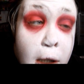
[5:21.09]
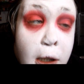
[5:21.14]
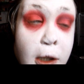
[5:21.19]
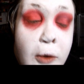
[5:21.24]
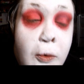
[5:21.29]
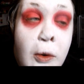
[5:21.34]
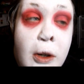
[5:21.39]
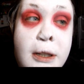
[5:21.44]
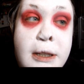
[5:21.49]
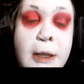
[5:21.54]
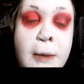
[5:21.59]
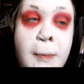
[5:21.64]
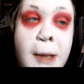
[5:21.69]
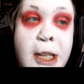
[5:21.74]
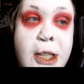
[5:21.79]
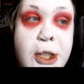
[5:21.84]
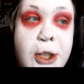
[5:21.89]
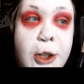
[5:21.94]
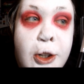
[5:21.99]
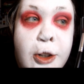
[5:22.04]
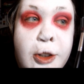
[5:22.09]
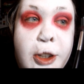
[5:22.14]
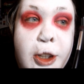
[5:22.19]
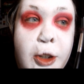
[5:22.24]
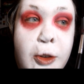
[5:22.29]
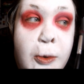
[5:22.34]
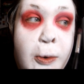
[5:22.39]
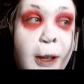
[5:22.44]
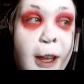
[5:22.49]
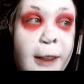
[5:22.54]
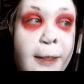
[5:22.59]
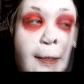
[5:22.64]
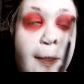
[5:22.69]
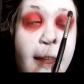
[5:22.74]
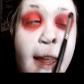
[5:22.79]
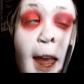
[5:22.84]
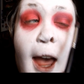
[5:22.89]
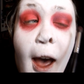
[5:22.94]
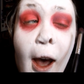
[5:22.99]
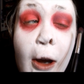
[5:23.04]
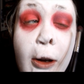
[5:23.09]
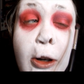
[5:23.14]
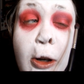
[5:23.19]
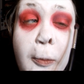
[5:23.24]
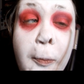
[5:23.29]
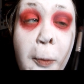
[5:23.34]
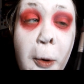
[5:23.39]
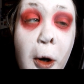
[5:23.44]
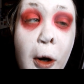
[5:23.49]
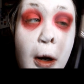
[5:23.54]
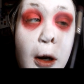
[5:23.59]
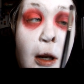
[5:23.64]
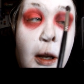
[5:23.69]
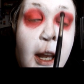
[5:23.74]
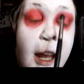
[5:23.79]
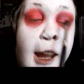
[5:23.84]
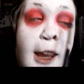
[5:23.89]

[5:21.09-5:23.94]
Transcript: You want to make sure you get the outer part